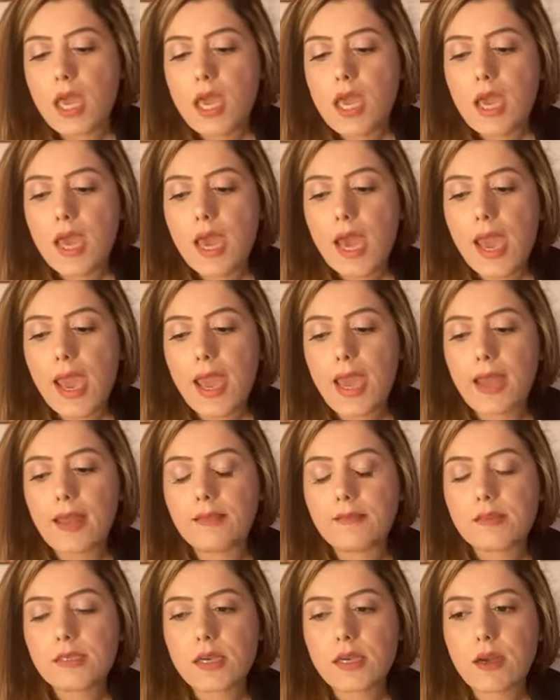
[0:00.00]

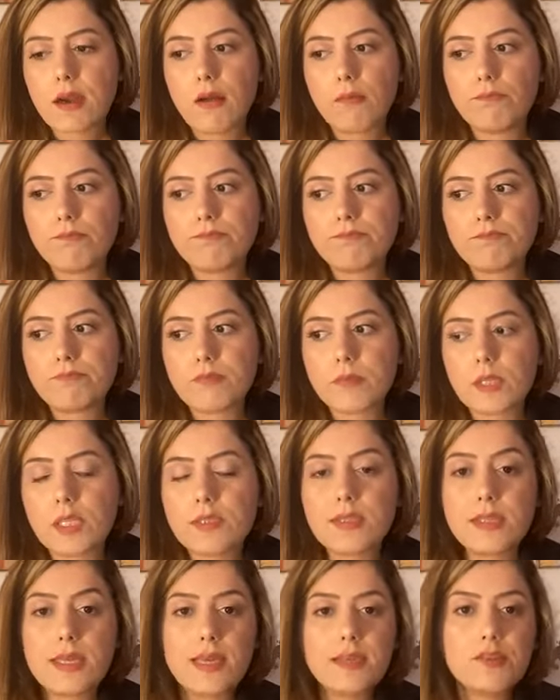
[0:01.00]
And the
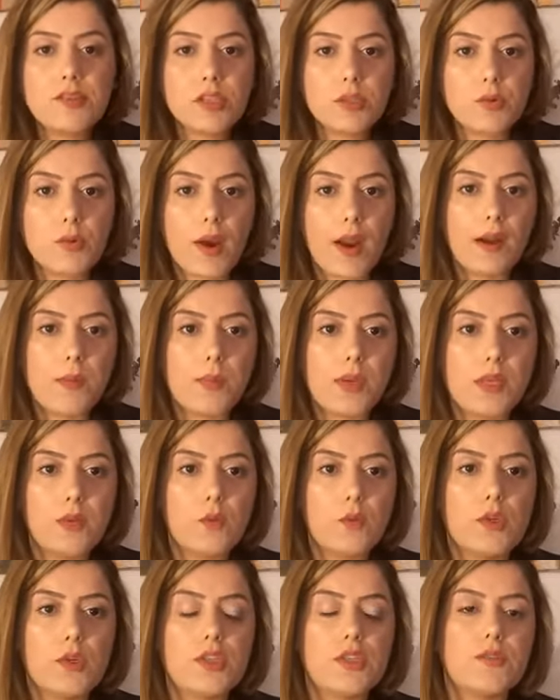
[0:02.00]
next requirement
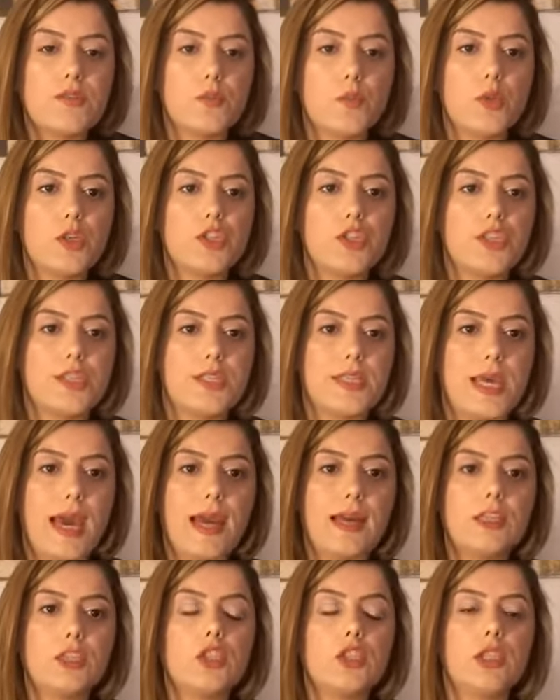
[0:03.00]
which is
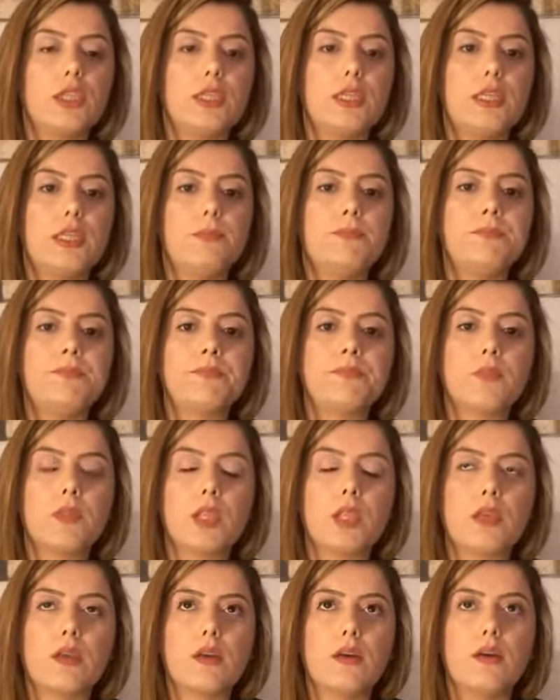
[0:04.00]
actually
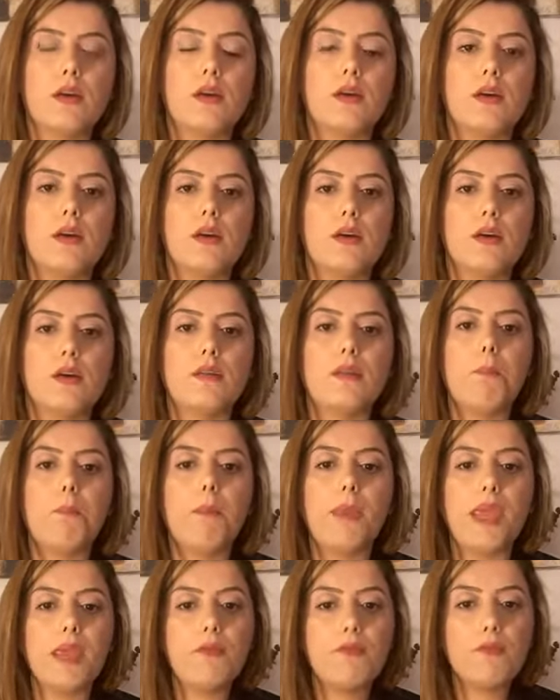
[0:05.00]
the
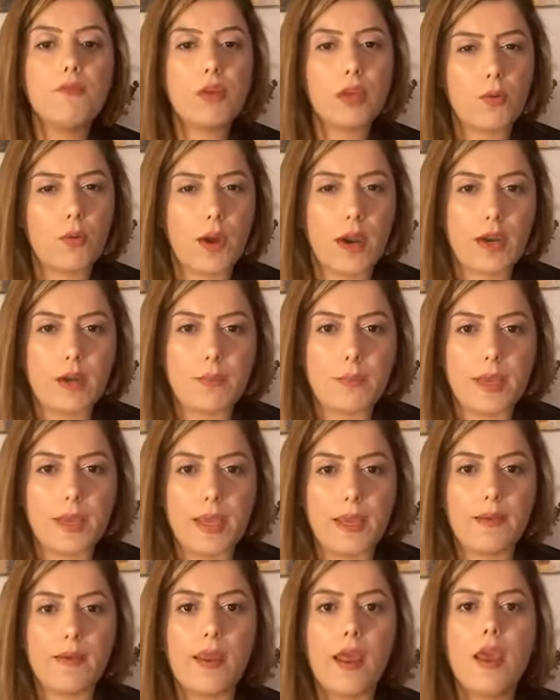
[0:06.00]
main
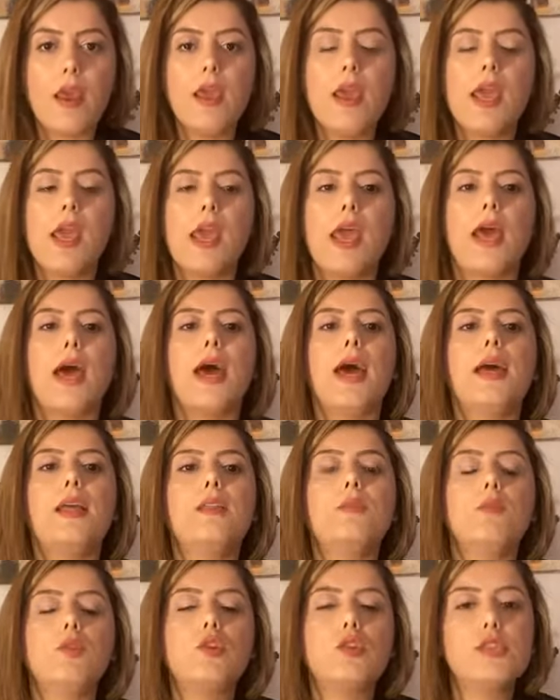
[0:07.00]
requirement,
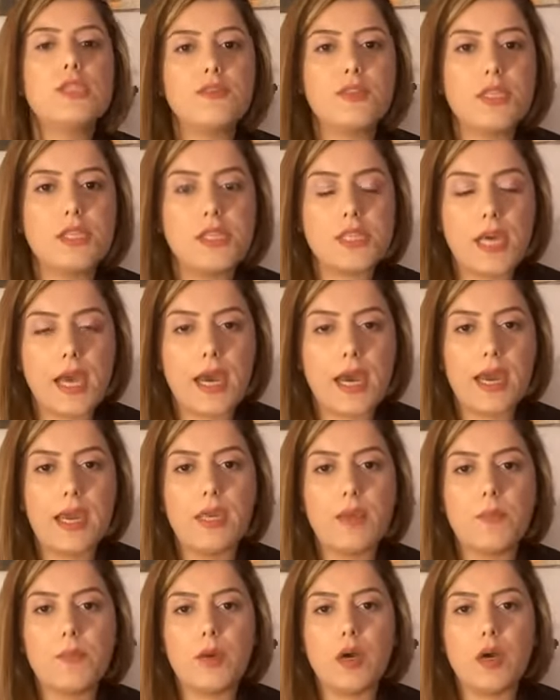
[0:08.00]
and most of the time